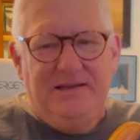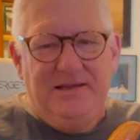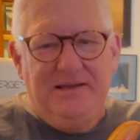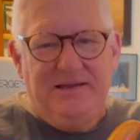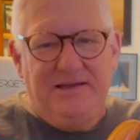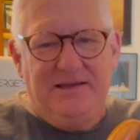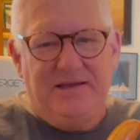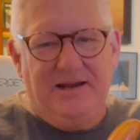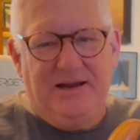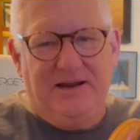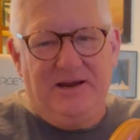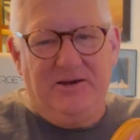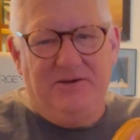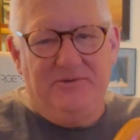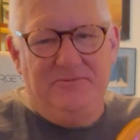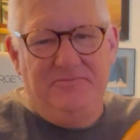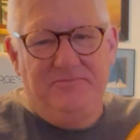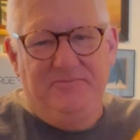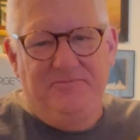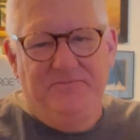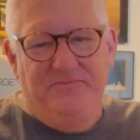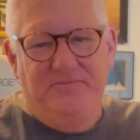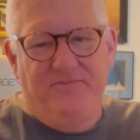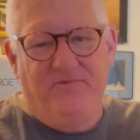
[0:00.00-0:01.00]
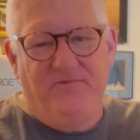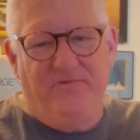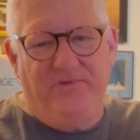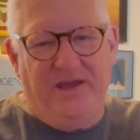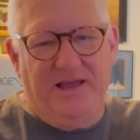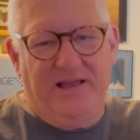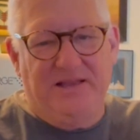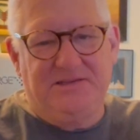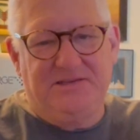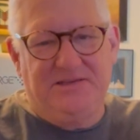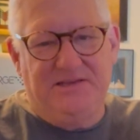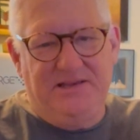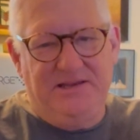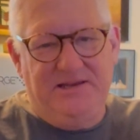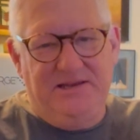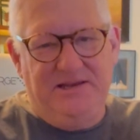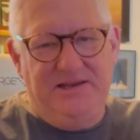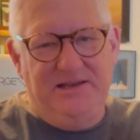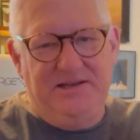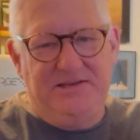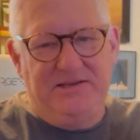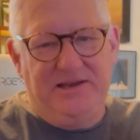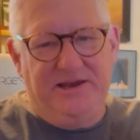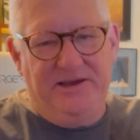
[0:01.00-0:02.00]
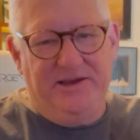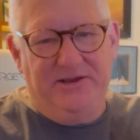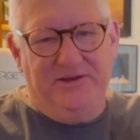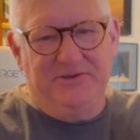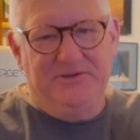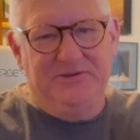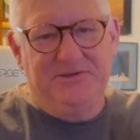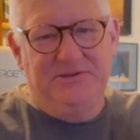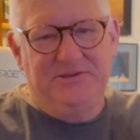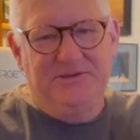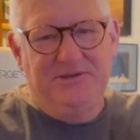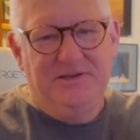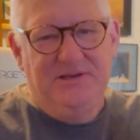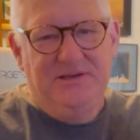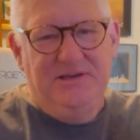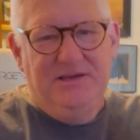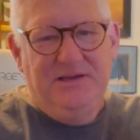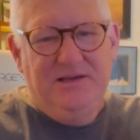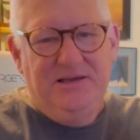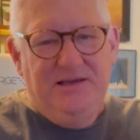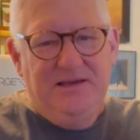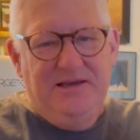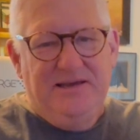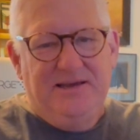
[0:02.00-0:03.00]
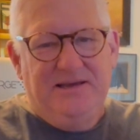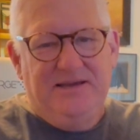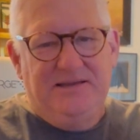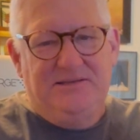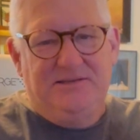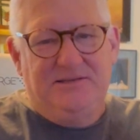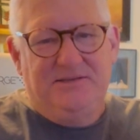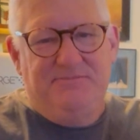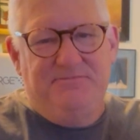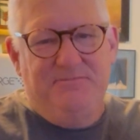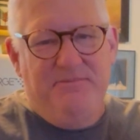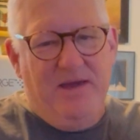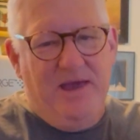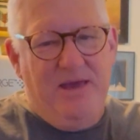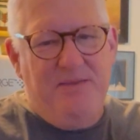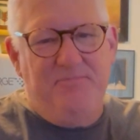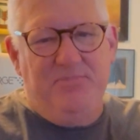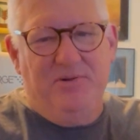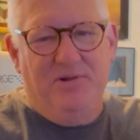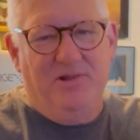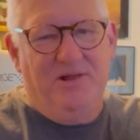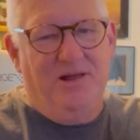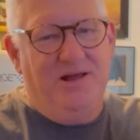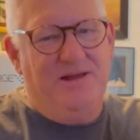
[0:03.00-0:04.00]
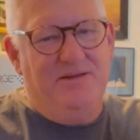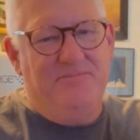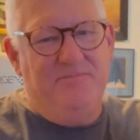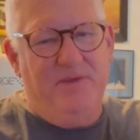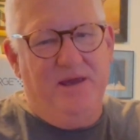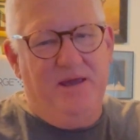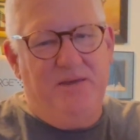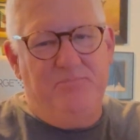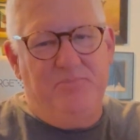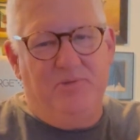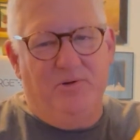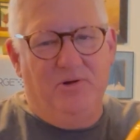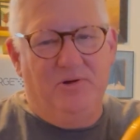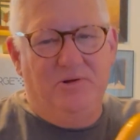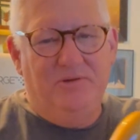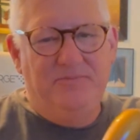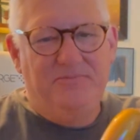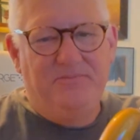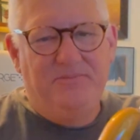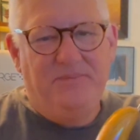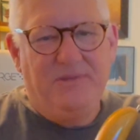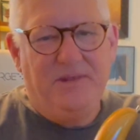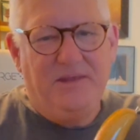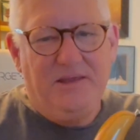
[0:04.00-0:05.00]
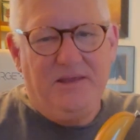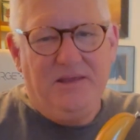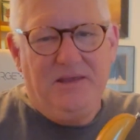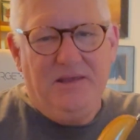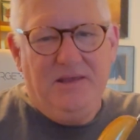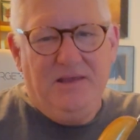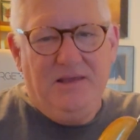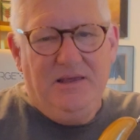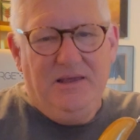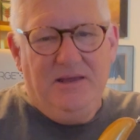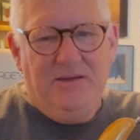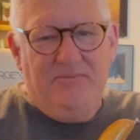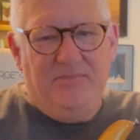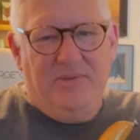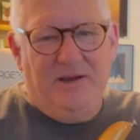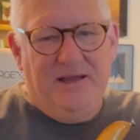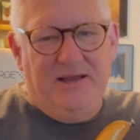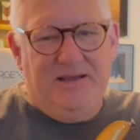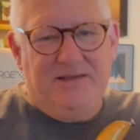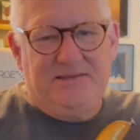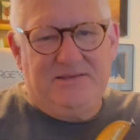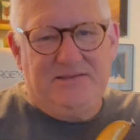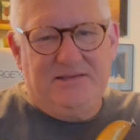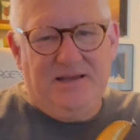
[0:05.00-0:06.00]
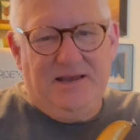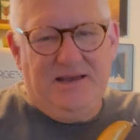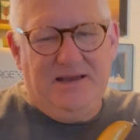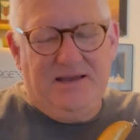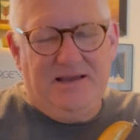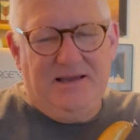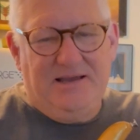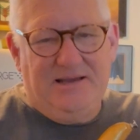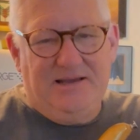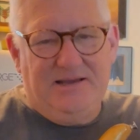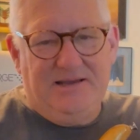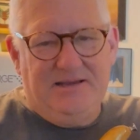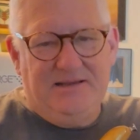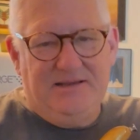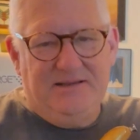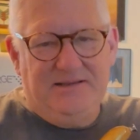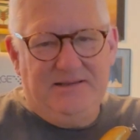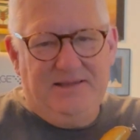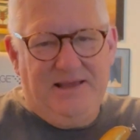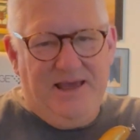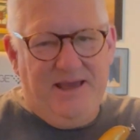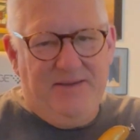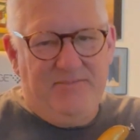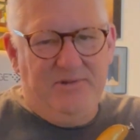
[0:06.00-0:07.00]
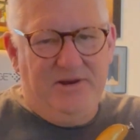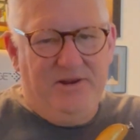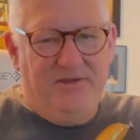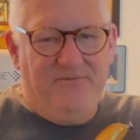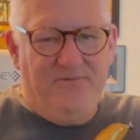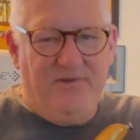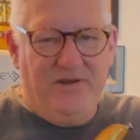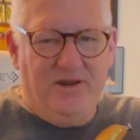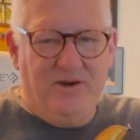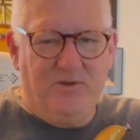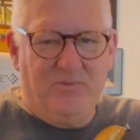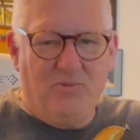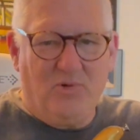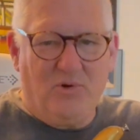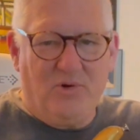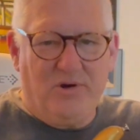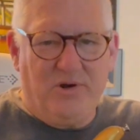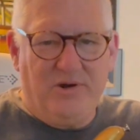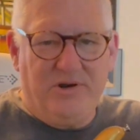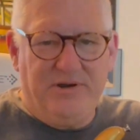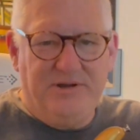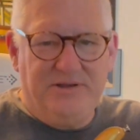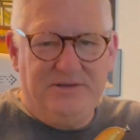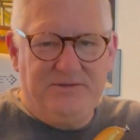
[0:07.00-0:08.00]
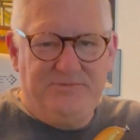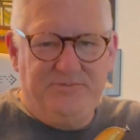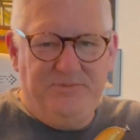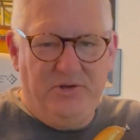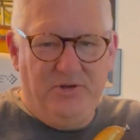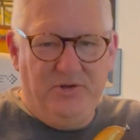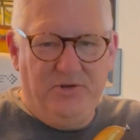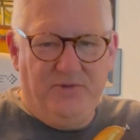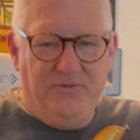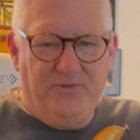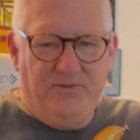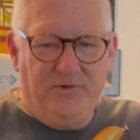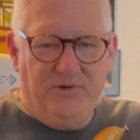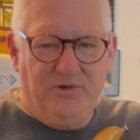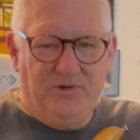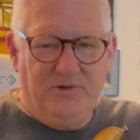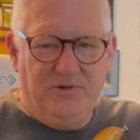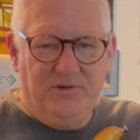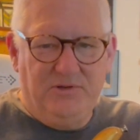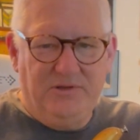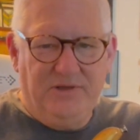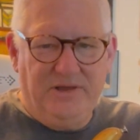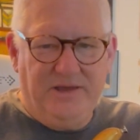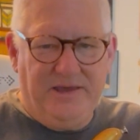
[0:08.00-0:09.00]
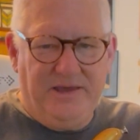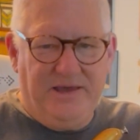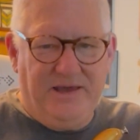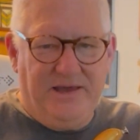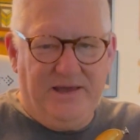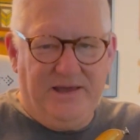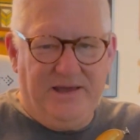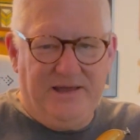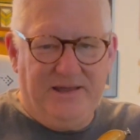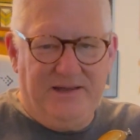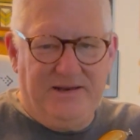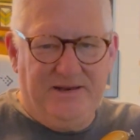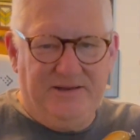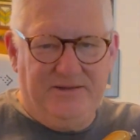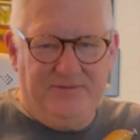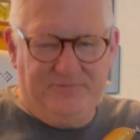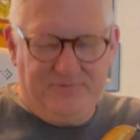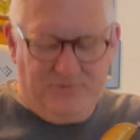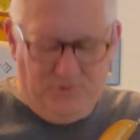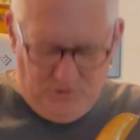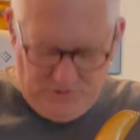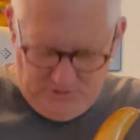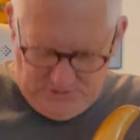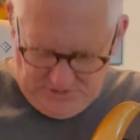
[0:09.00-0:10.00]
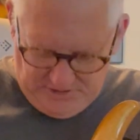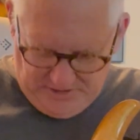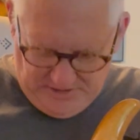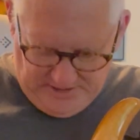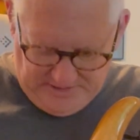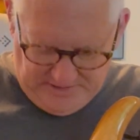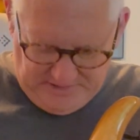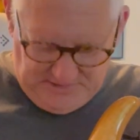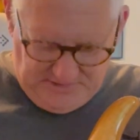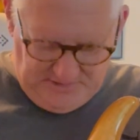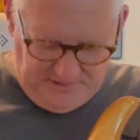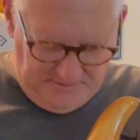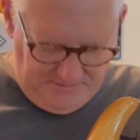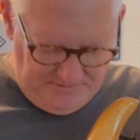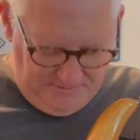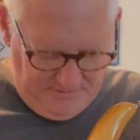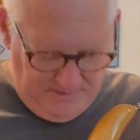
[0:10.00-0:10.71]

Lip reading: know, fancy details. It's maple on maple, but the ebony fingerboard is beautiful, and of course it has,